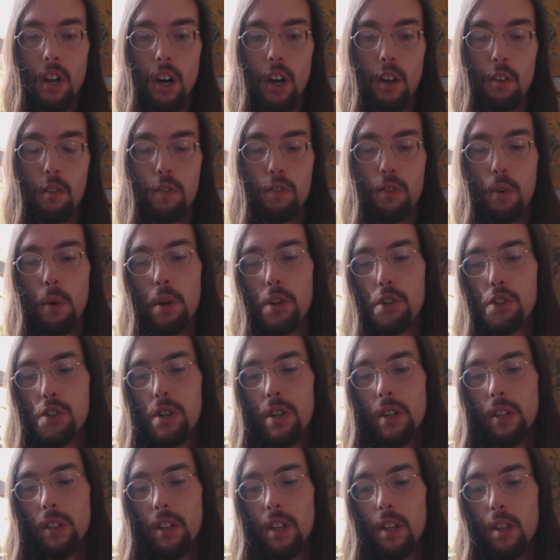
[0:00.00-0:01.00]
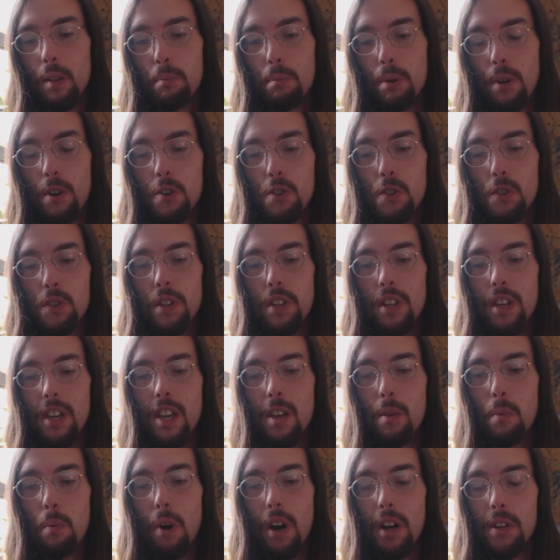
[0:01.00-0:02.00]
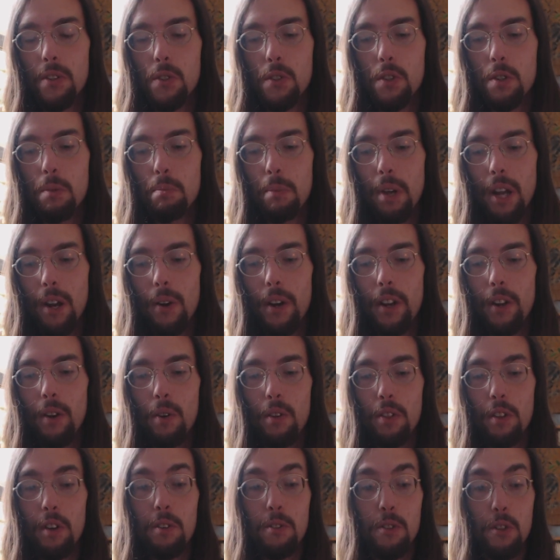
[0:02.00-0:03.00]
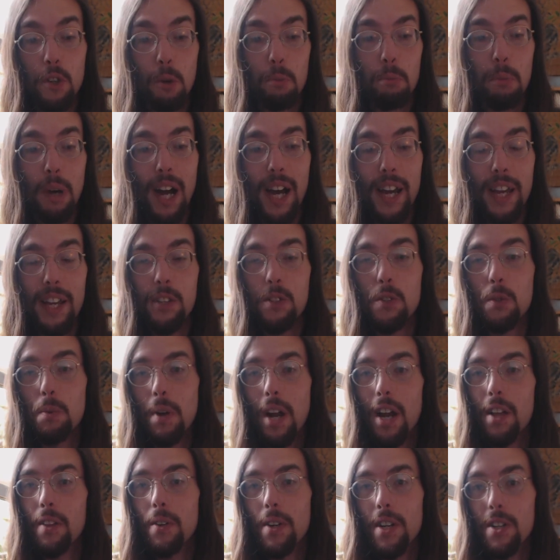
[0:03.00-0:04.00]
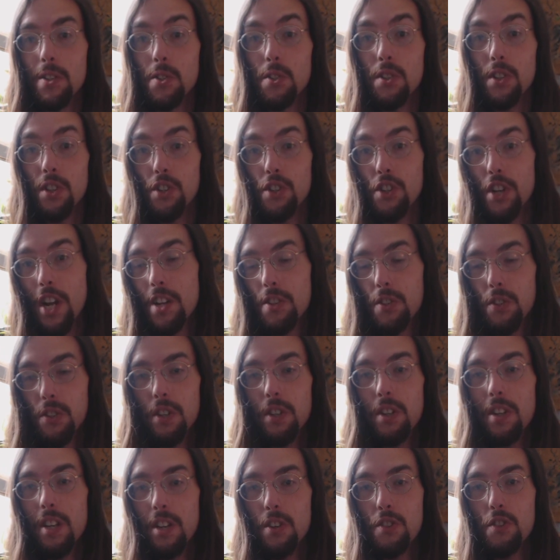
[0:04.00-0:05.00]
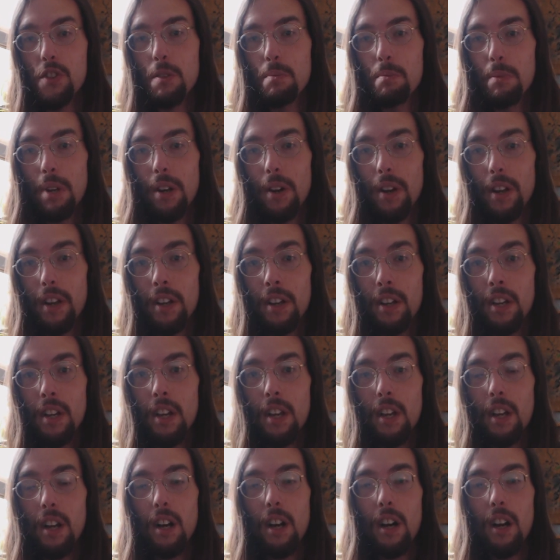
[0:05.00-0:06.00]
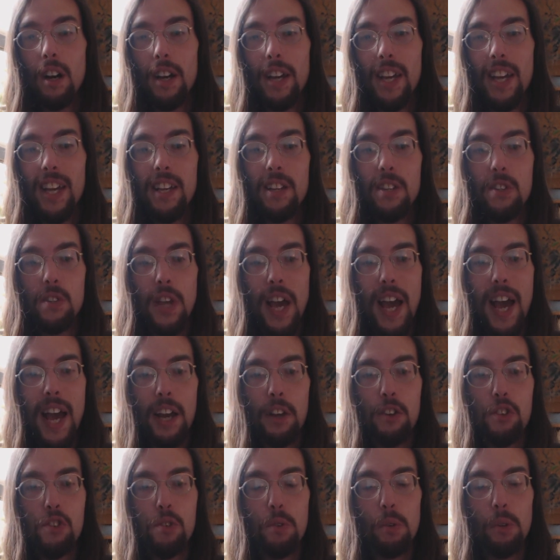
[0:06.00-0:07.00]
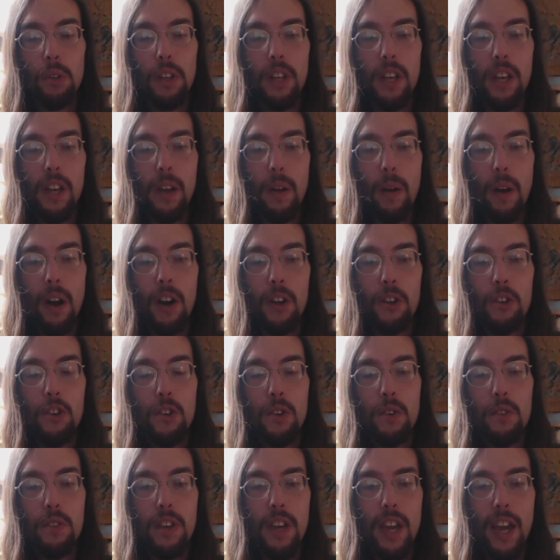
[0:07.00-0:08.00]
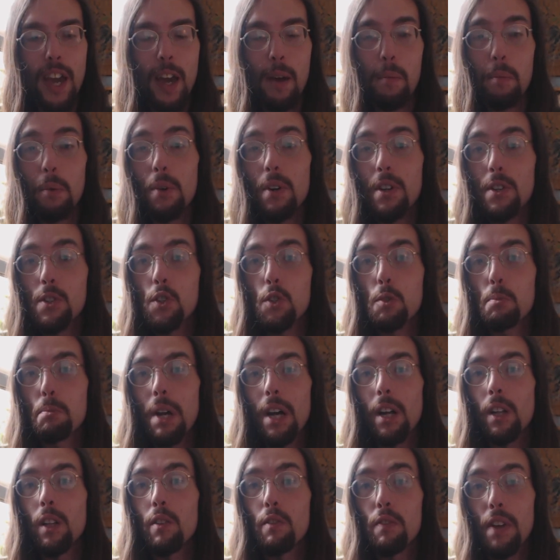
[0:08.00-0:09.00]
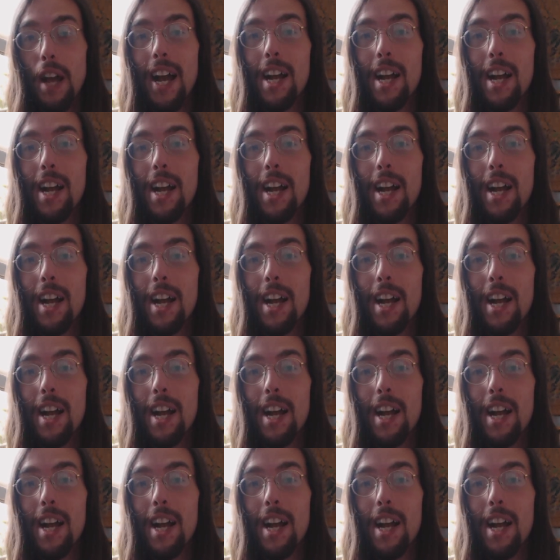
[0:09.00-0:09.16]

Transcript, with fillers: Unfortunately, the person that he wants to marry, or that Tobias rather has suggested he should marry, uh, is actually under the amorous spell of